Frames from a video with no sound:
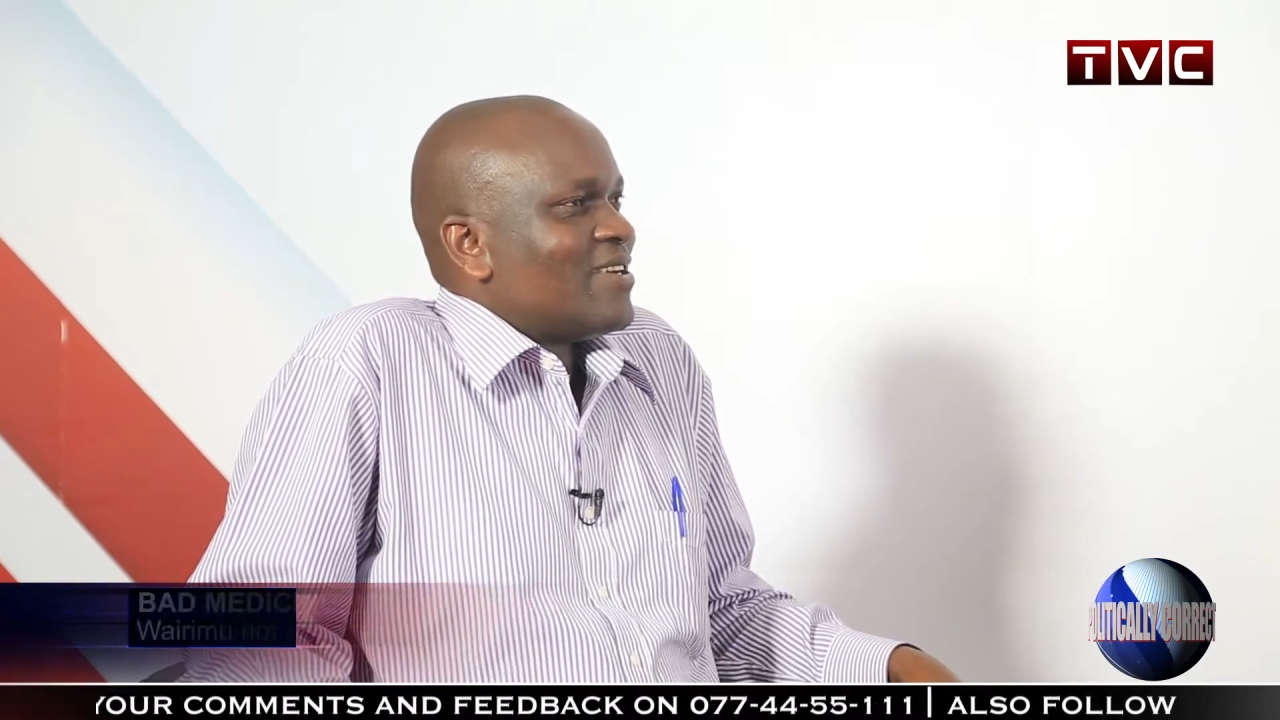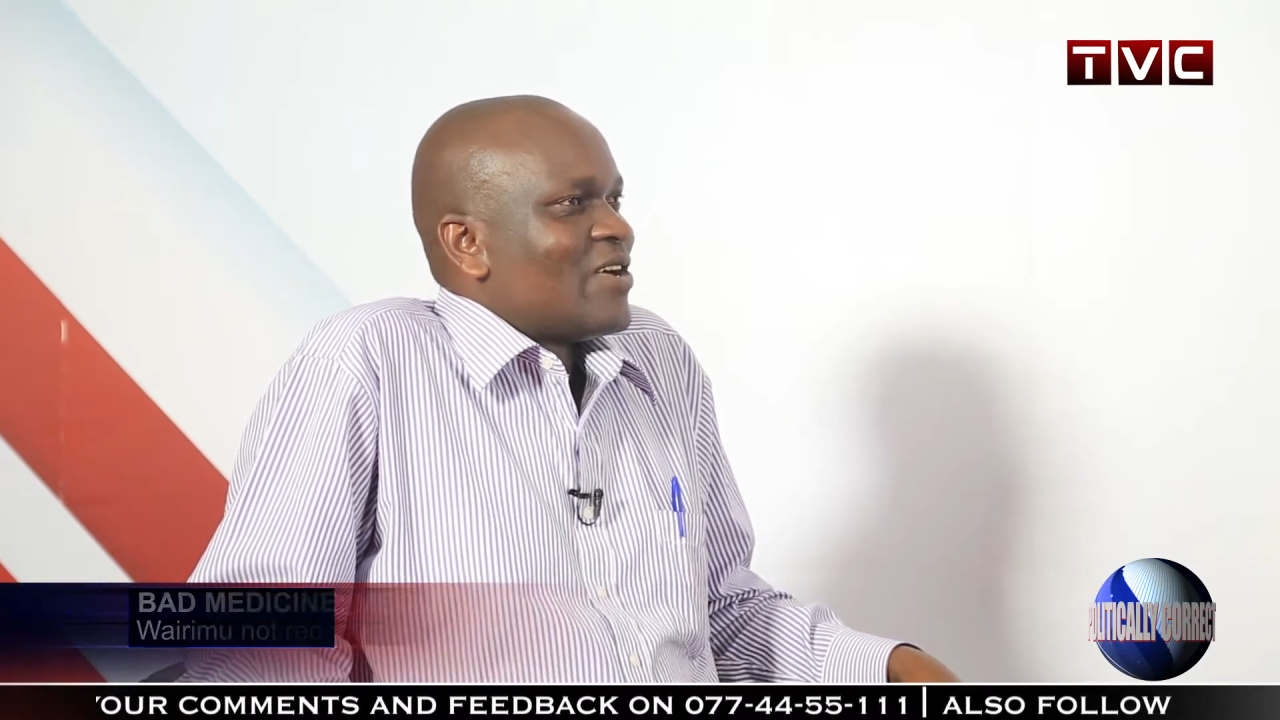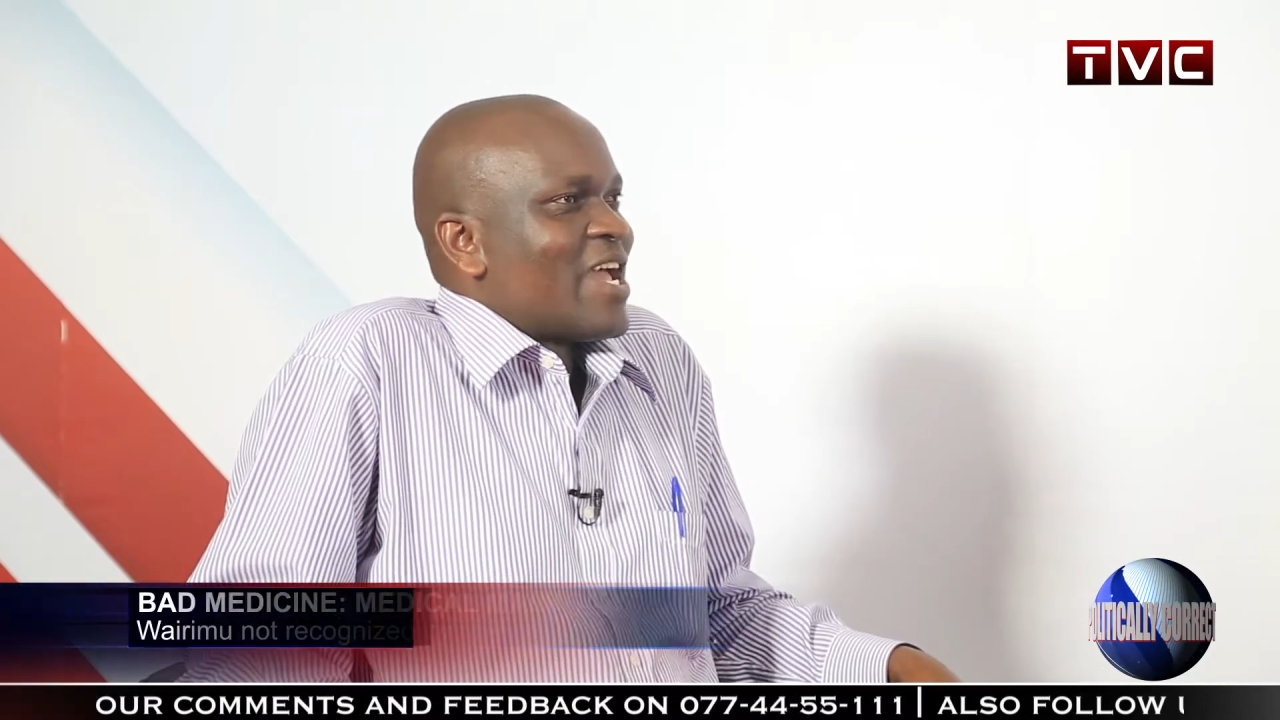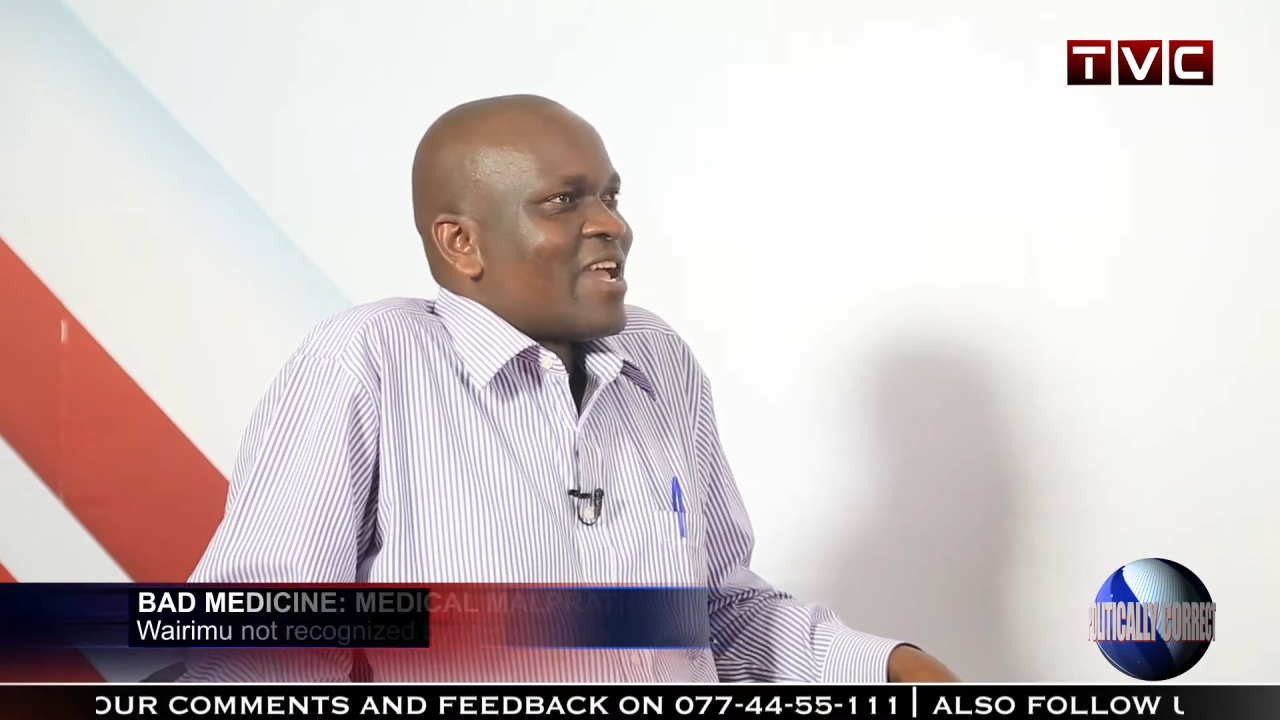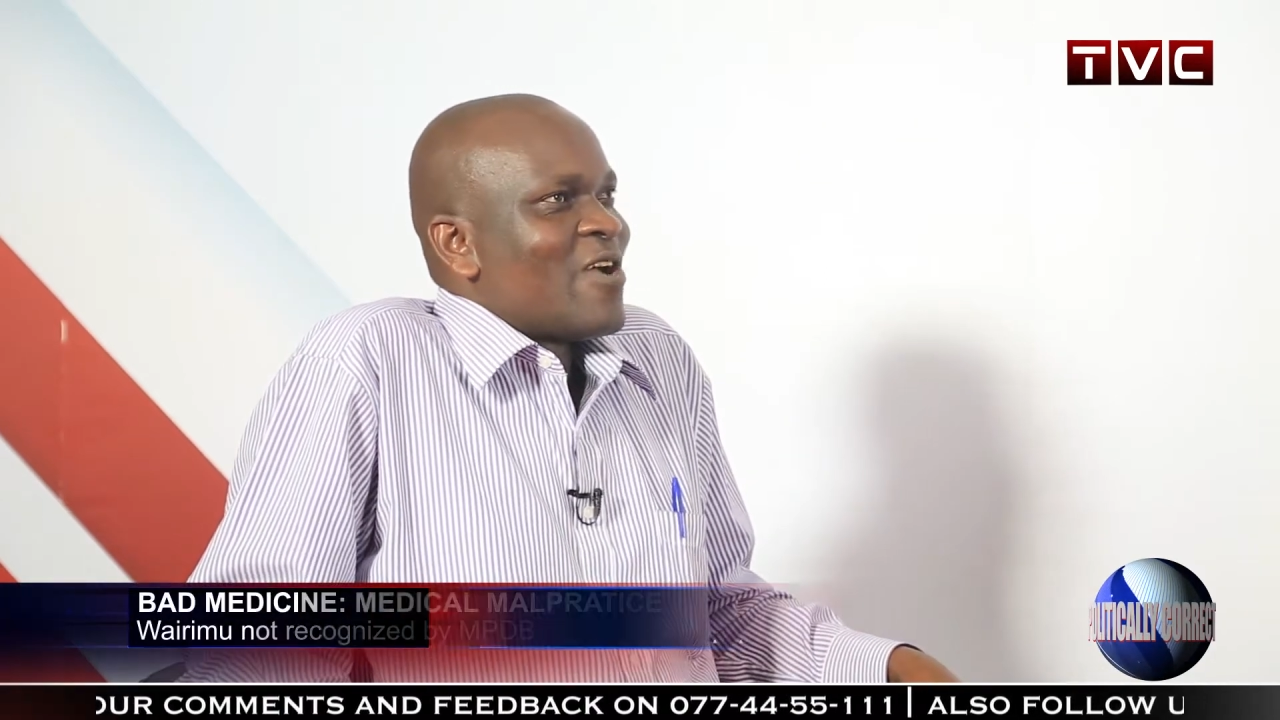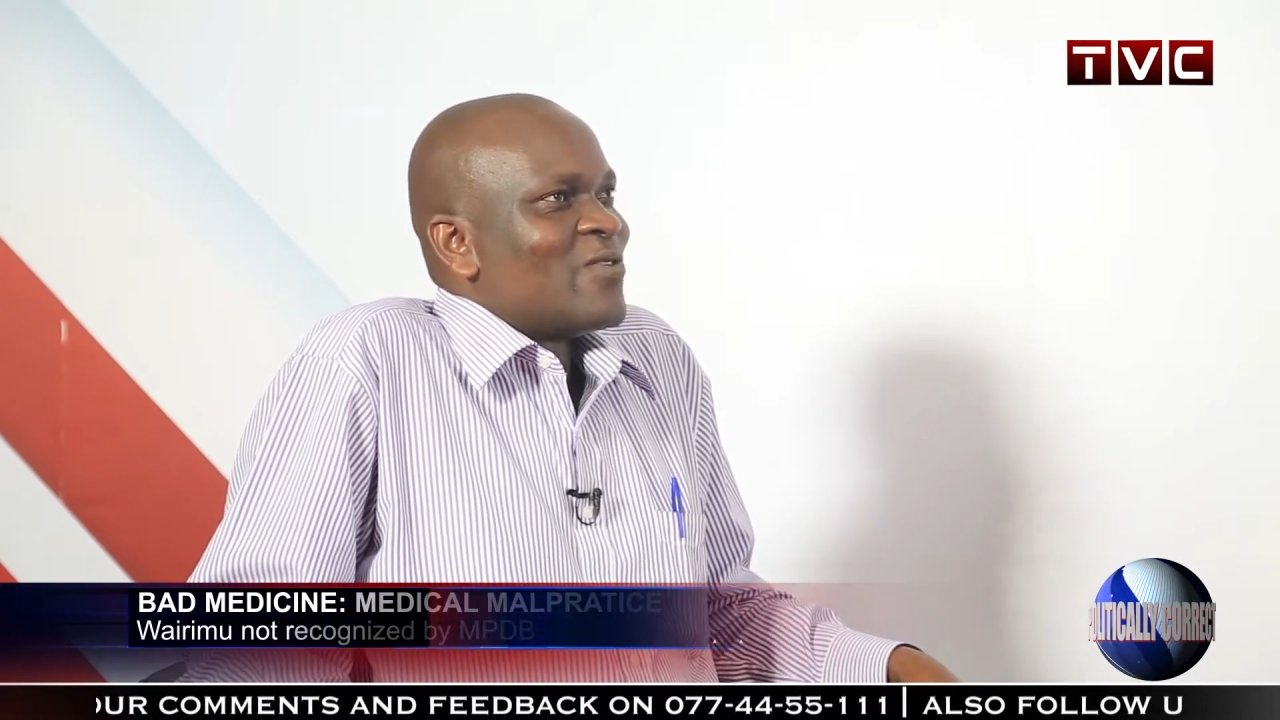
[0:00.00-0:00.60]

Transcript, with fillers: I, I